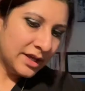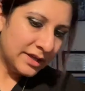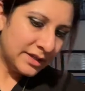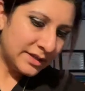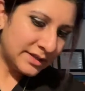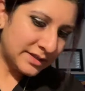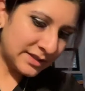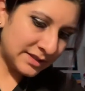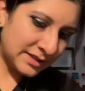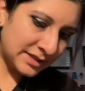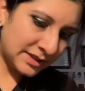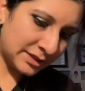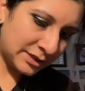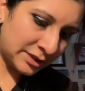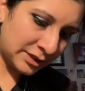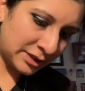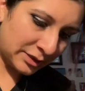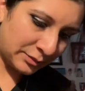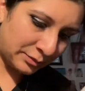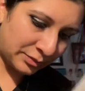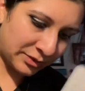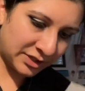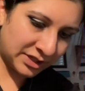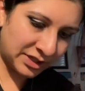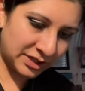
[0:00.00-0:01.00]
this is actually a
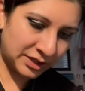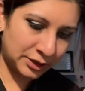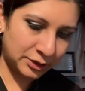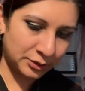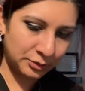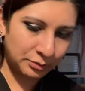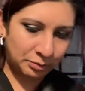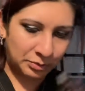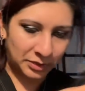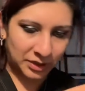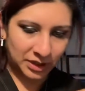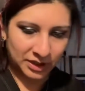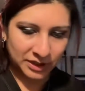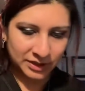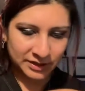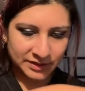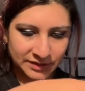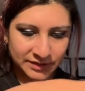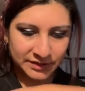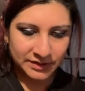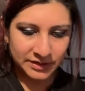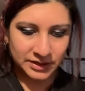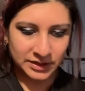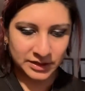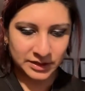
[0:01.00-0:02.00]
pretty cute
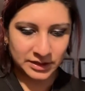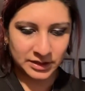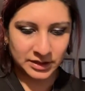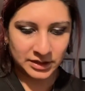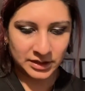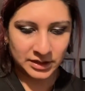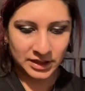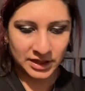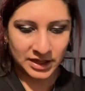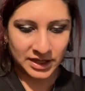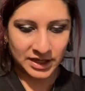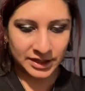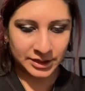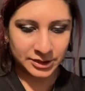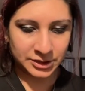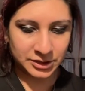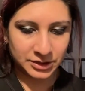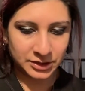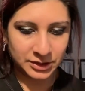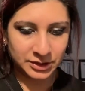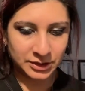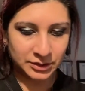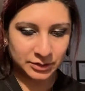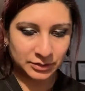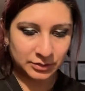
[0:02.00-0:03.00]
box. I
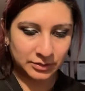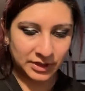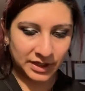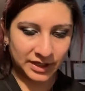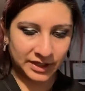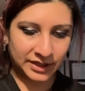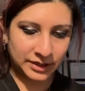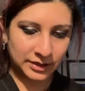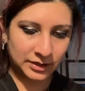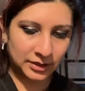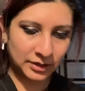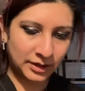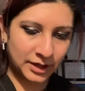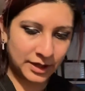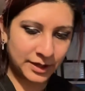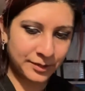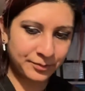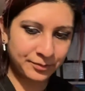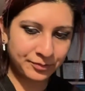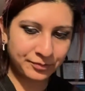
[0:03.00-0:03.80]
actually do like it a lot.